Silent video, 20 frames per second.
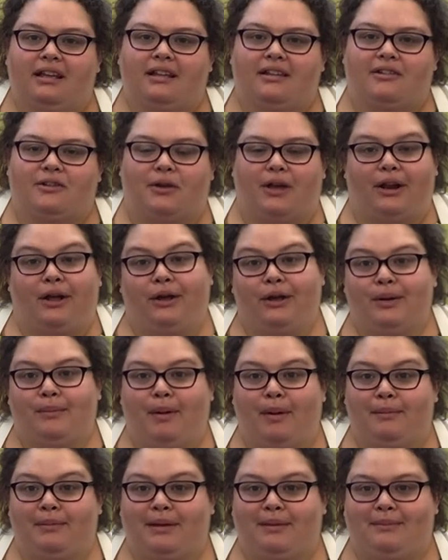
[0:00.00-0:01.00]
So get all your
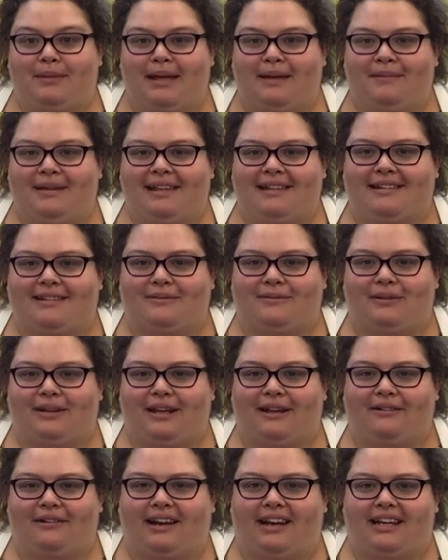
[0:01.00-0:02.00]
pumpkin babies and we'll
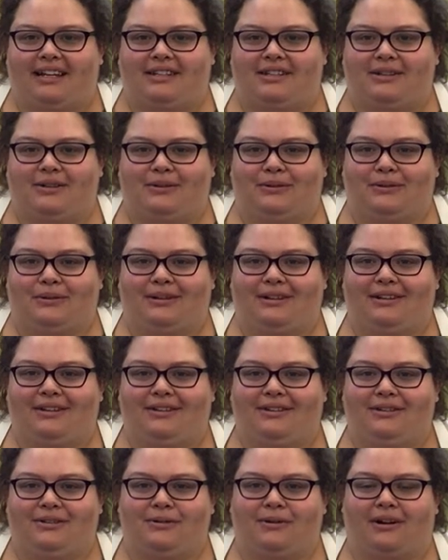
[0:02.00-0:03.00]
get ready to
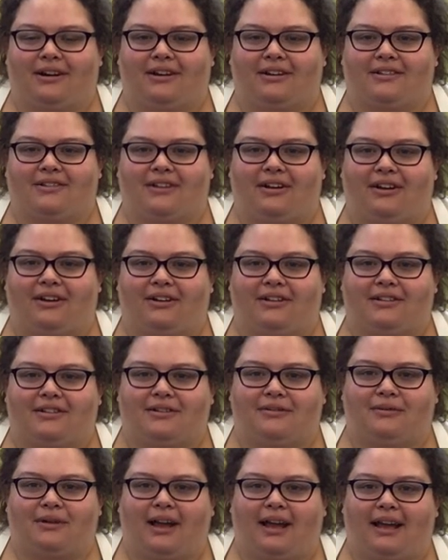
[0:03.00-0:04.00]
do our songs and
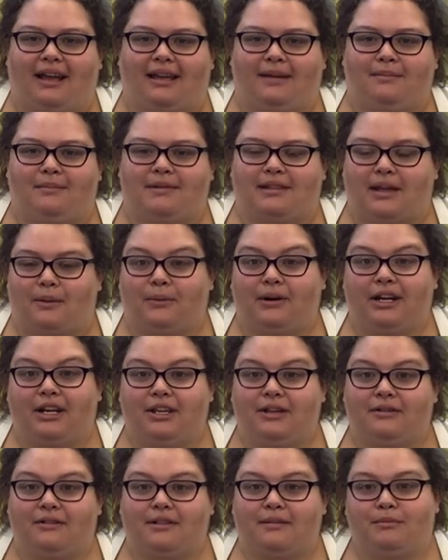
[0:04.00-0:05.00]
rhymes, and we're gonna
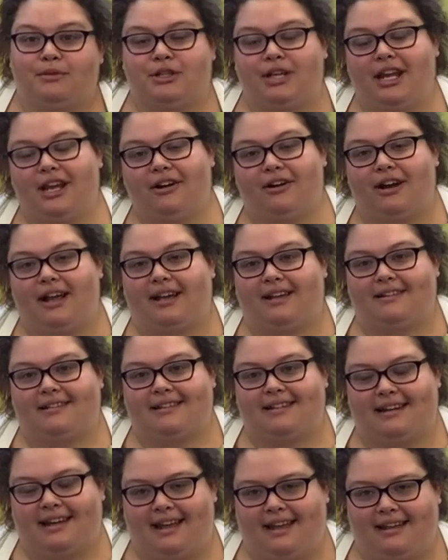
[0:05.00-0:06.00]
use some shaker eggs
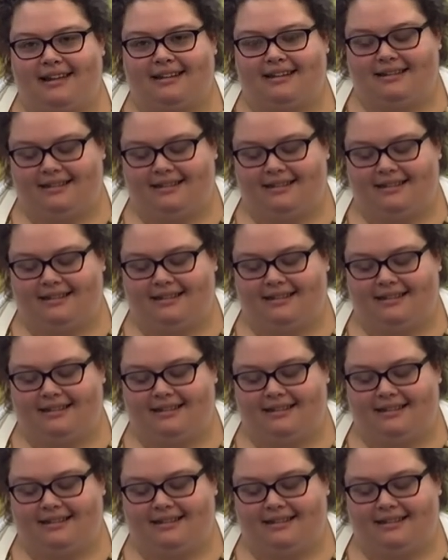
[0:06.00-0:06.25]
today.